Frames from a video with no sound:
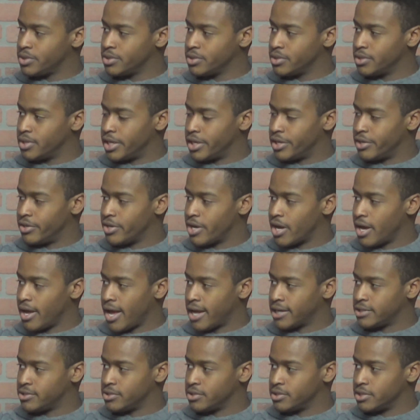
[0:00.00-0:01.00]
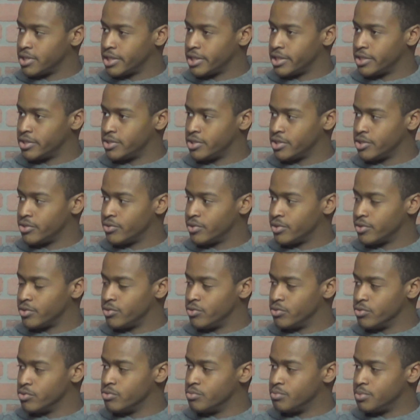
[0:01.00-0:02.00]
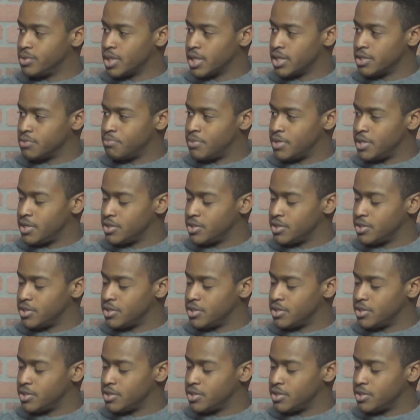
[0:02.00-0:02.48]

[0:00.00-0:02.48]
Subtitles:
Like you're not actually like considering groups as being